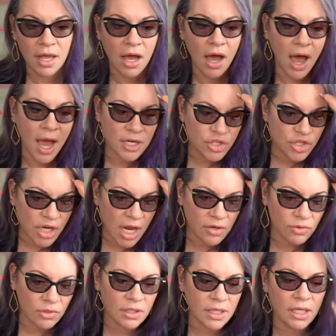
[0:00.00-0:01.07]
I
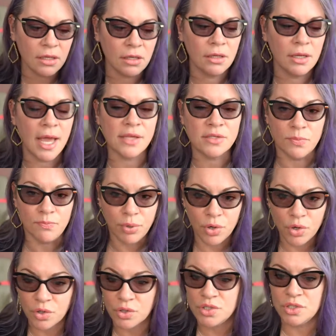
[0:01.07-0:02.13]
generally, as a
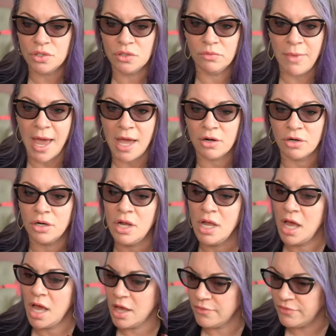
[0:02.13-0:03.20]
personal matter
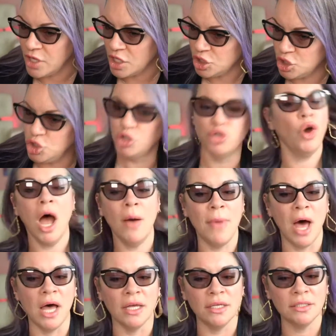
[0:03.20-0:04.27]
of
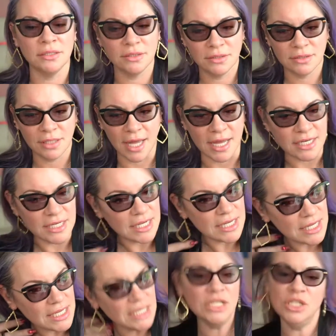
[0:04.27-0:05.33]
drama and
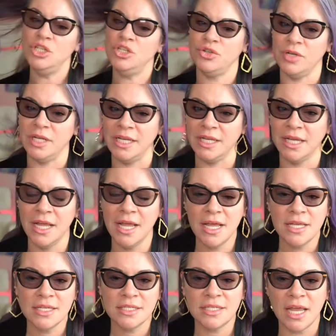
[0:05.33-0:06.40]
intrigue,
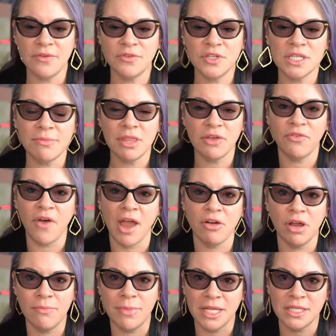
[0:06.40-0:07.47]
saved some of the
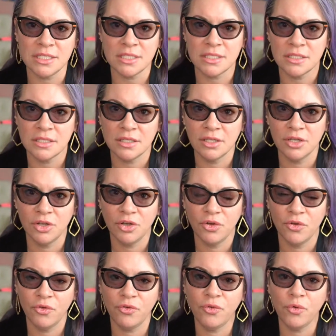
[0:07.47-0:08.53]
fiery bits
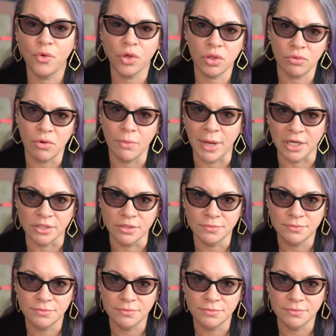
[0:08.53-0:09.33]
for the rebuttal